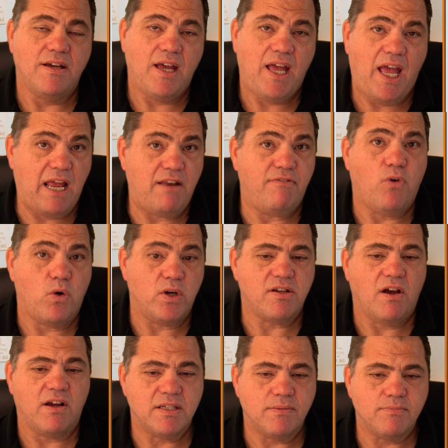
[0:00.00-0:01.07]
invoice
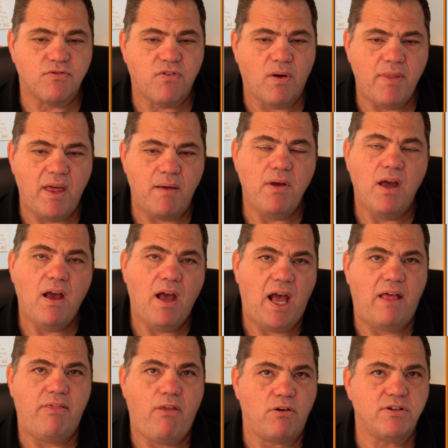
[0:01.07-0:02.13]
items from them. And
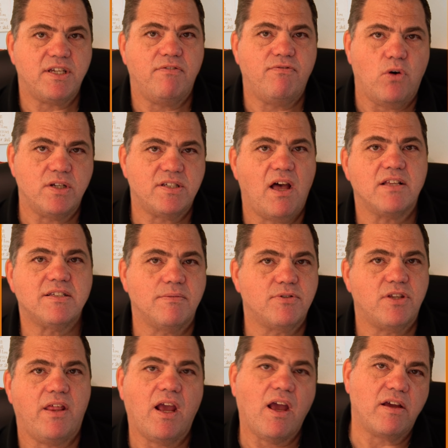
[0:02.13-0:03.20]
those invoice items are
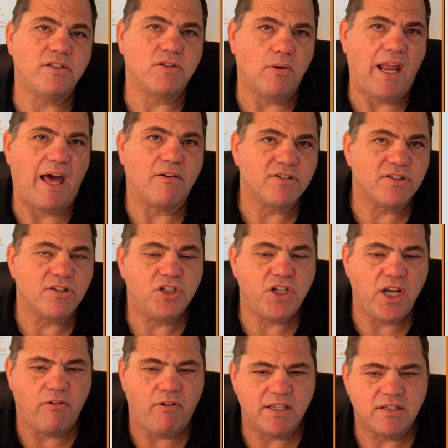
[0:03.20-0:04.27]
then going to allow us to
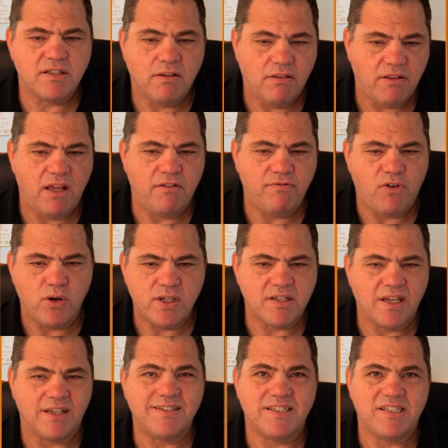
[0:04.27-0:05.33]
generate the invoice
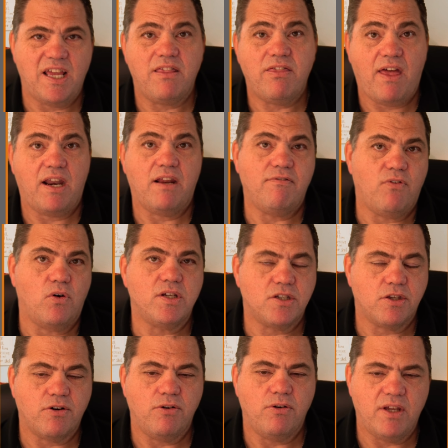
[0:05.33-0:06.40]
and send that invoice
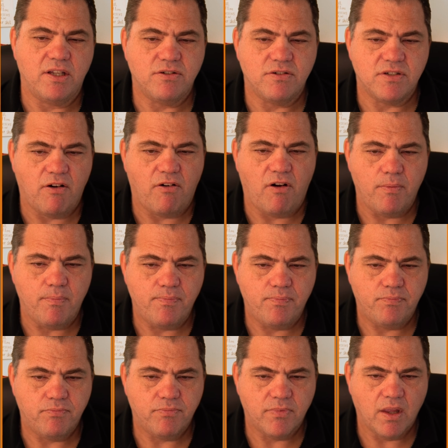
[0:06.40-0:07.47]
through into Xero.
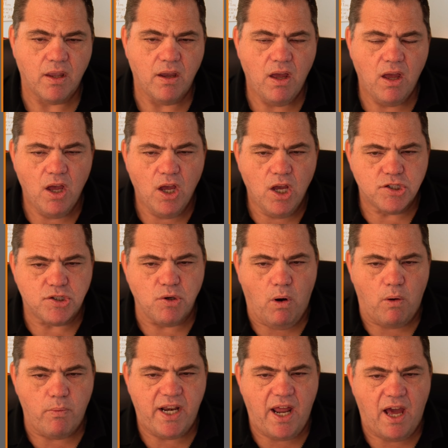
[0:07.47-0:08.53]
So what
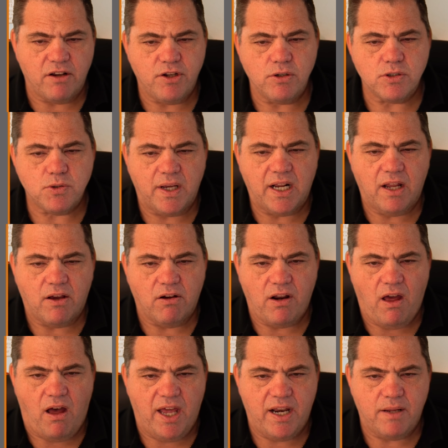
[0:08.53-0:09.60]
we now do is we click on
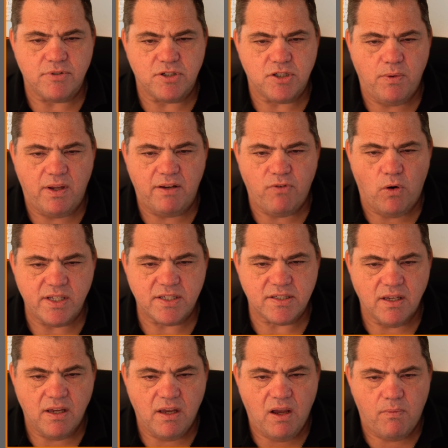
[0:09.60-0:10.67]
items to invoice.
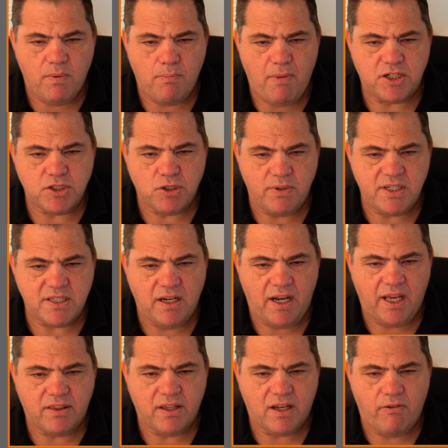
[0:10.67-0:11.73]
We make sure we select
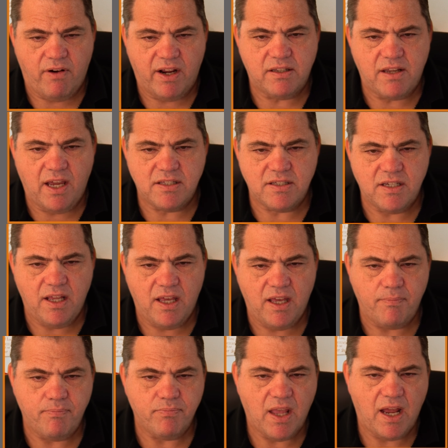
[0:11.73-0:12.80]
the correct date in here.
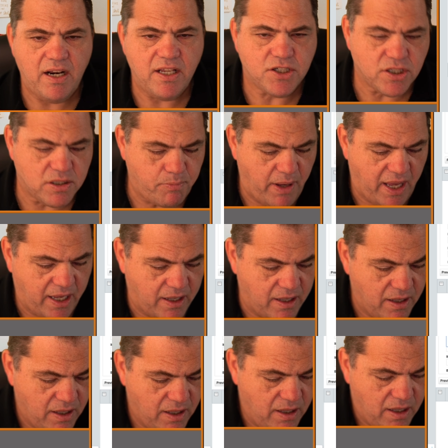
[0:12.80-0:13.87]
And let's just pick,
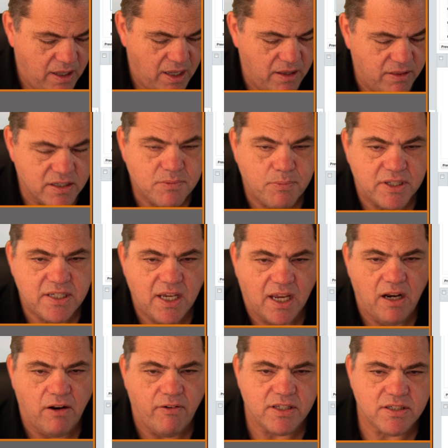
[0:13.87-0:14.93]
in this
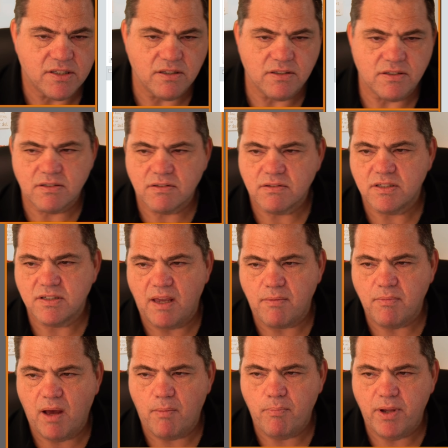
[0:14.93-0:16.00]
particular instance, the same
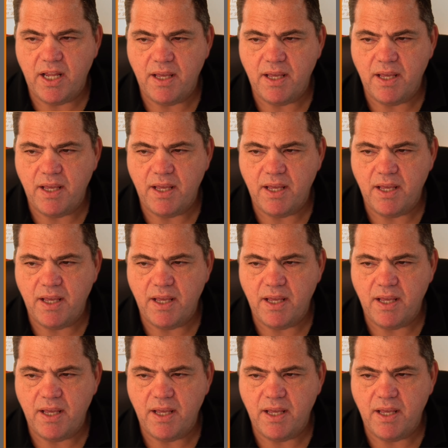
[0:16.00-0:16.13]
company.